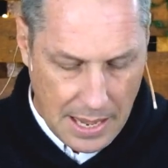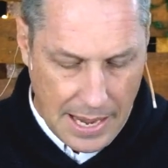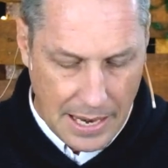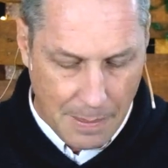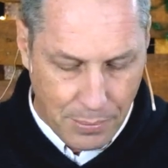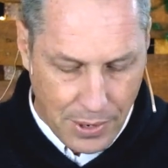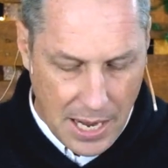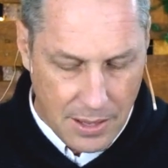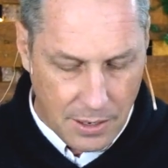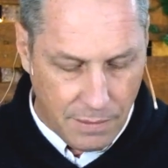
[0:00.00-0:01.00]
And I
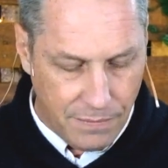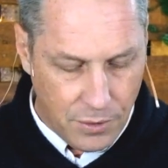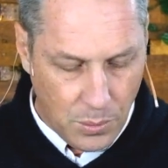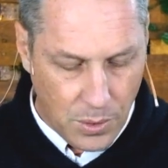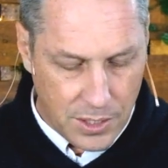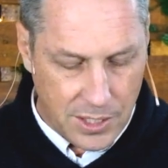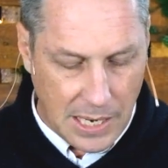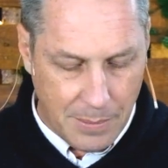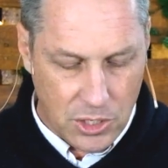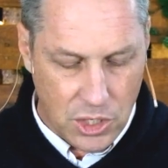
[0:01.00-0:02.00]
pray that the few words that
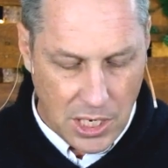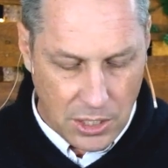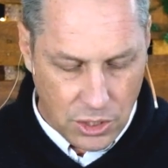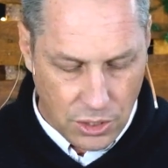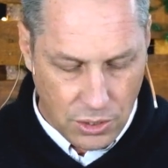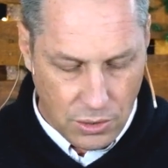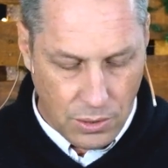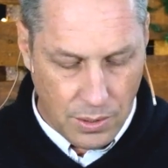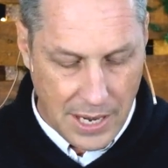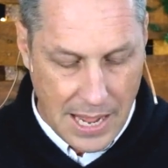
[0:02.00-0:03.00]
I'm going to share to
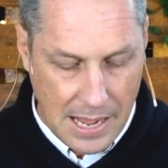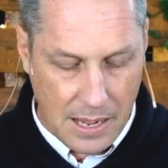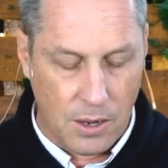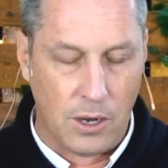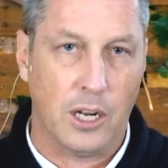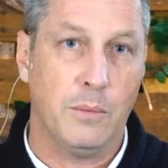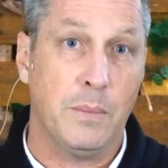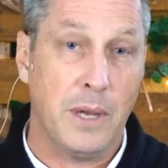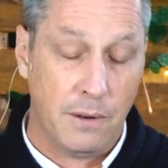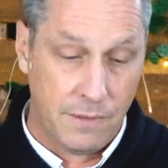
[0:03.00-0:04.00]
you now are going to be
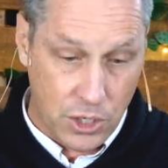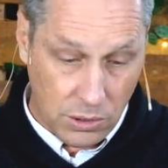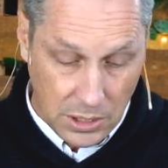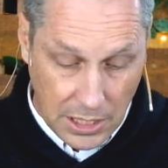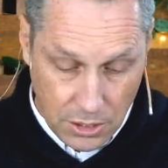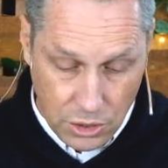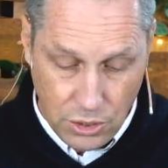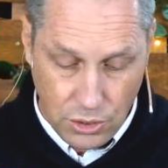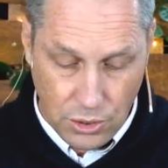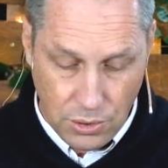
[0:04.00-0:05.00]
beneficial either
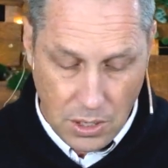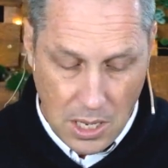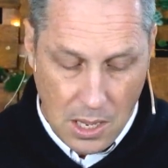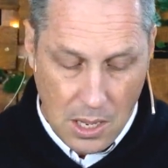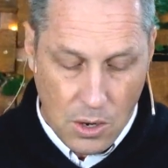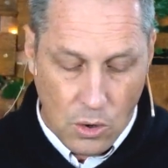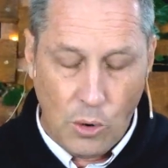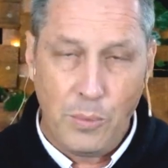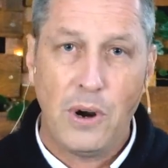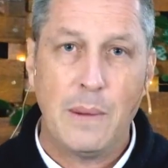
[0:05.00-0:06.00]
to you
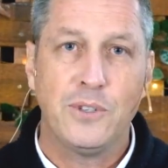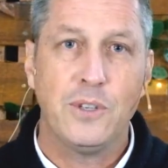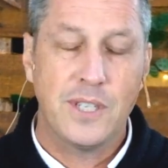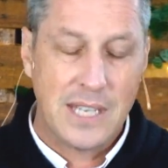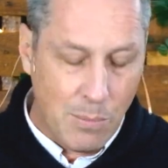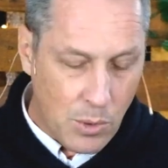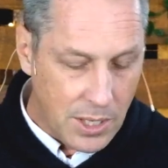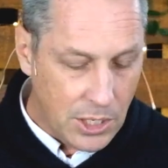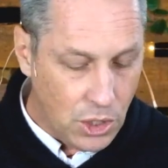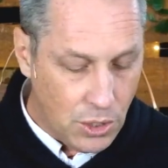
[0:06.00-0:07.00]
or perhaps to
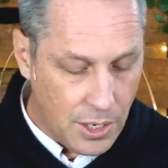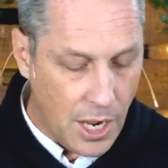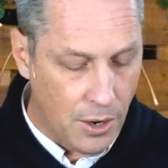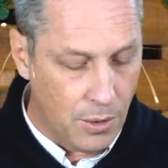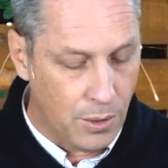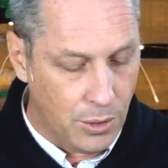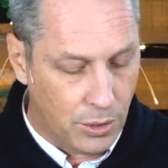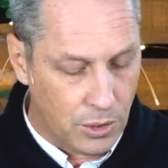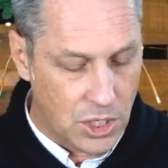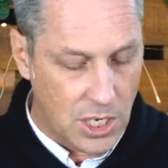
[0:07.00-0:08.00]
someone that you know who you
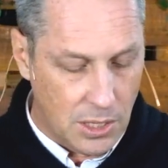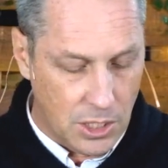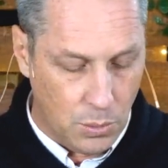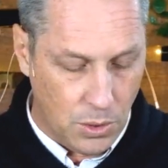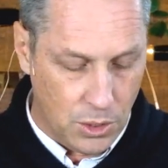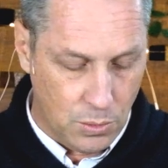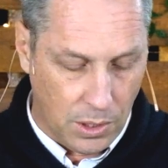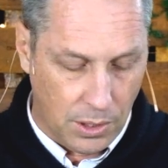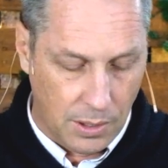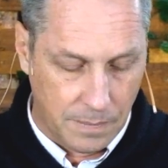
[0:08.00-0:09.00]
could share these words
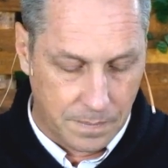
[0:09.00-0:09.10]
with.